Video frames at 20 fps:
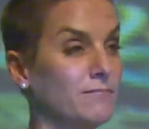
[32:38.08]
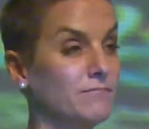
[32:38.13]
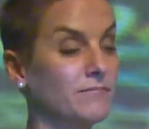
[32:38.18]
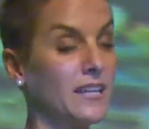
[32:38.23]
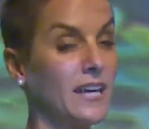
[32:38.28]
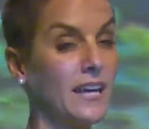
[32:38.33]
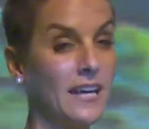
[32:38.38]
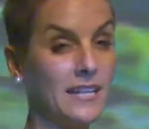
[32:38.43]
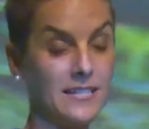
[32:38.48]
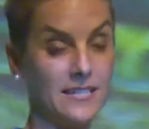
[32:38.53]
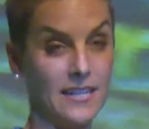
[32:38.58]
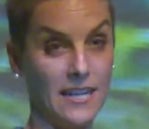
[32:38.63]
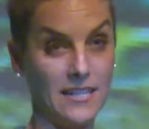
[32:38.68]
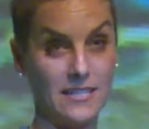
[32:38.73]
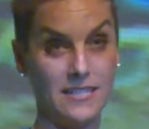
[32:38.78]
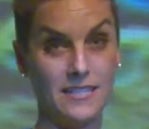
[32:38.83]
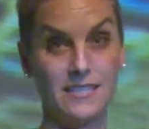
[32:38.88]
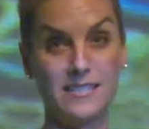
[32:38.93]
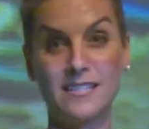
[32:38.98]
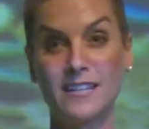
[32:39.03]
care
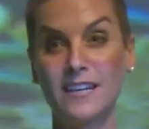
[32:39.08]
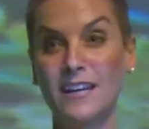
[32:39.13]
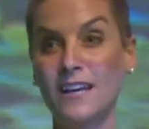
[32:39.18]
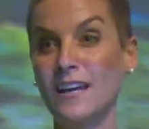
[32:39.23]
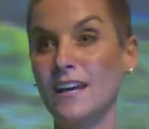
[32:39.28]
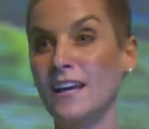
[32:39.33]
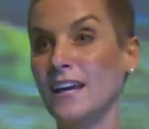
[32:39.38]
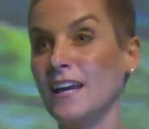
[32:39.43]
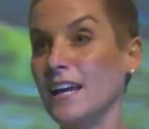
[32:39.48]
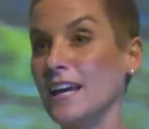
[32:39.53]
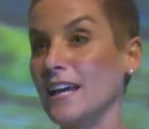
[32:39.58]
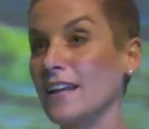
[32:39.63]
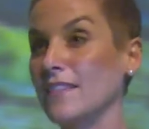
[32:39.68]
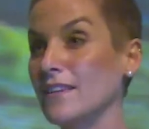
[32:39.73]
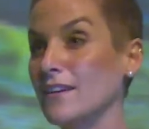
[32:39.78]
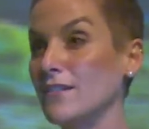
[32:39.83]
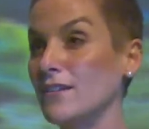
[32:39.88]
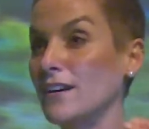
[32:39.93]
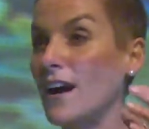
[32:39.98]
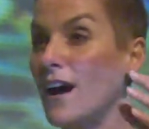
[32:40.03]
centers? In
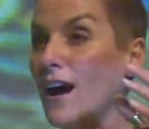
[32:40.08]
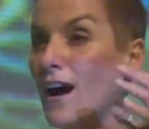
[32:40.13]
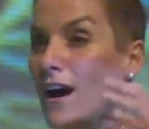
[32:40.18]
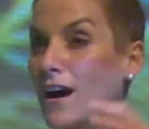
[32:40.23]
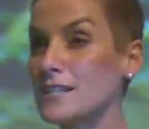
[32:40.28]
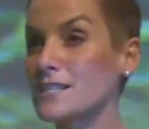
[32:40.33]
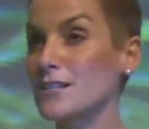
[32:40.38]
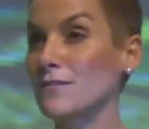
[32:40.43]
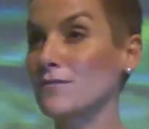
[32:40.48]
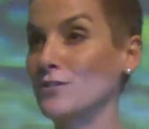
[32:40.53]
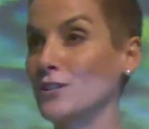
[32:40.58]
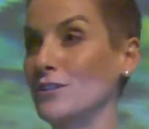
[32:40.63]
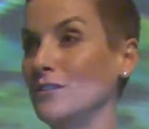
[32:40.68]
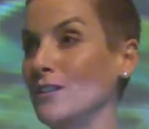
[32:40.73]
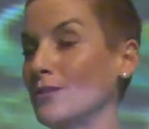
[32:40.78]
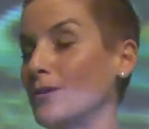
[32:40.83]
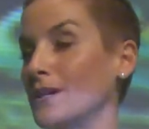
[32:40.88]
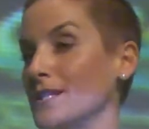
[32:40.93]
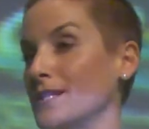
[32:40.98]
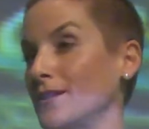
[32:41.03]
the heart of rural
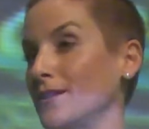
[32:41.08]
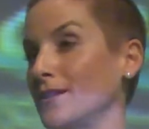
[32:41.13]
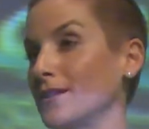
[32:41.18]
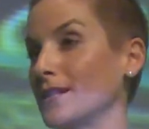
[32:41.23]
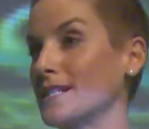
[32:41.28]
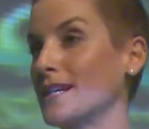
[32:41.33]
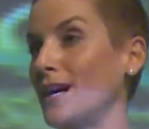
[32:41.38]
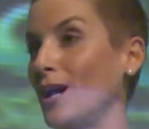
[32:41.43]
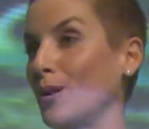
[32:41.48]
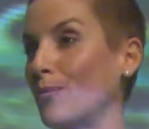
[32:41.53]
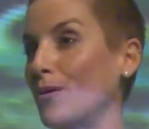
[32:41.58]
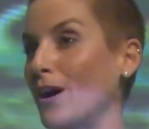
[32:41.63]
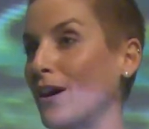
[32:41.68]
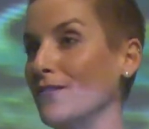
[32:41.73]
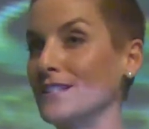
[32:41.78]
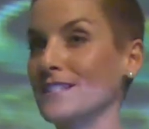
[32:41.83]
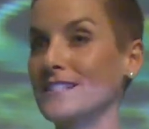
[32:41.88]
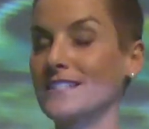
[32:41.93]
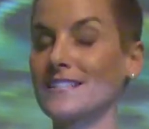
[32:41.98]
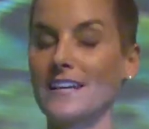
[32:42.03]
KwaZulu-Natal
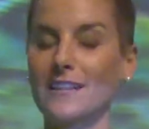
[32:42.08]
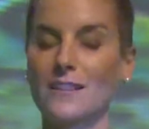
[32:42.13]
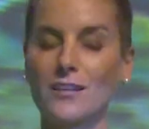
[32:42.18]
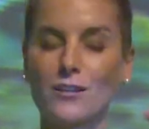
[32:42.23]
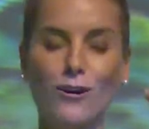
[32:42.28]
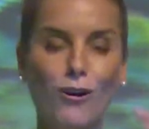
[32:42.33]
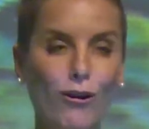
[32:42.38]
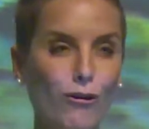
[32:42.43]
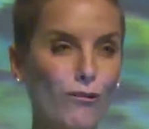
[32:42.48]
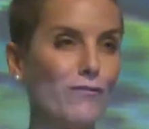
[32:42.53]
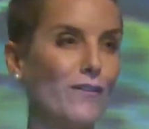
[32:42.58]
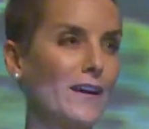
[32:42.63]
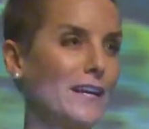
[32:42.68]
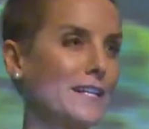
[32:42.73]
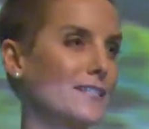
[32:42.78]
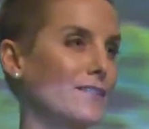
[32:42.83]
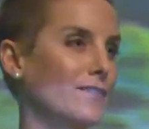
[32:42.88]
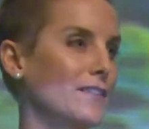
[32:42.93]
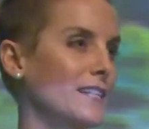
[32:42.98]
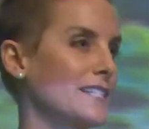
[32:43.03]
province, at the coalface
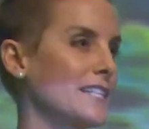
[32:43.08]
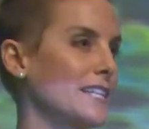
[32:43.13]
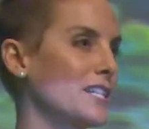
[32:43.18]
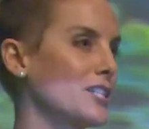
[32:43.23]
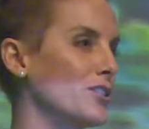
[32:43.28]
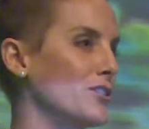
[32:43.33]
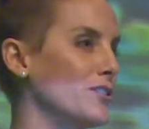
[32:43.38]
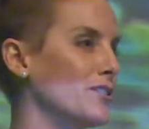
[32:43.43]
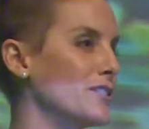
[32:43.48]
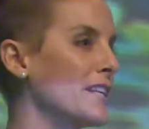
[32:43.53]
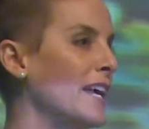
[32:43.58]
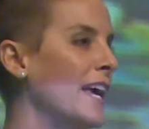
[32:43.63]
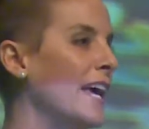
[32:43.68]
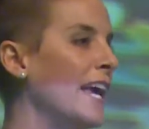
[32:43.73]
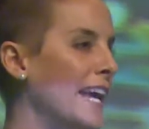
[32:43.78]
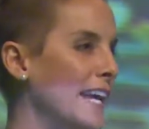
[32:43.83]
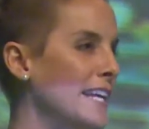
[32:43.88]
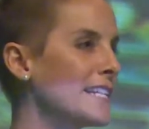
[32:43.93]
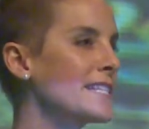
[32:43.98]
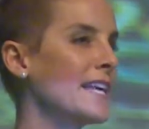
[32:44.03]
of these issues,
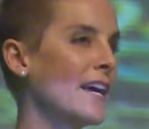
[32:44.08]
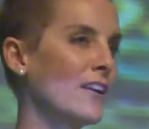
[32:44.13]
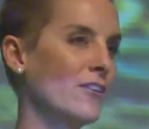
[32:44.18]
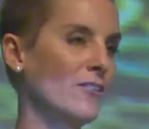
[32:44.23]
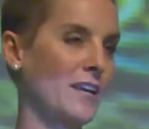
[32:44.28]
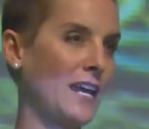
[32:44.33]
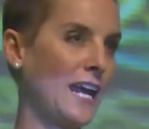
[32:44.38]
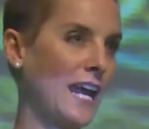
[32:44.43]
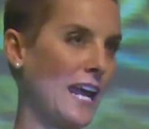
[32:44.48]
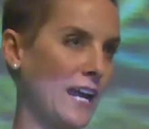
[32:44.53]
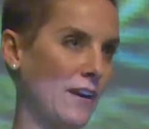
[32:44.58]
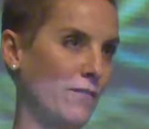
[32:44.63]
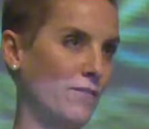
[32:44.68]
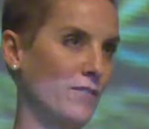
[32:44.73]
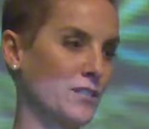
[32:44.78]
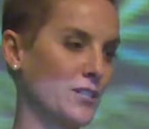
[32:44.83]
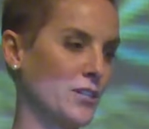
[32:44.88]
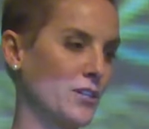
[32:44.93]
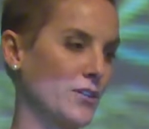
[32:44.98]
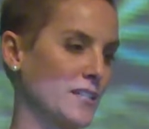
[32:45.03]
is that okay for
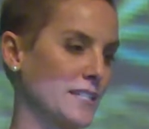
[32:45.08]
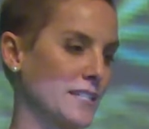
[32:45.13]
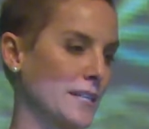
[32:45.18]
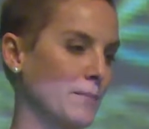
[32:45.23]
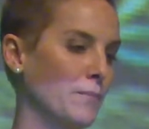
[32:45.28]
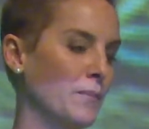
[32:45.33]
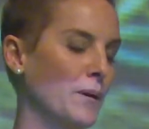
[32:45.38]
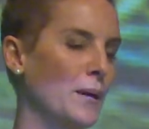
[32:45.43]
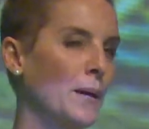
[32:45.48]
tourism?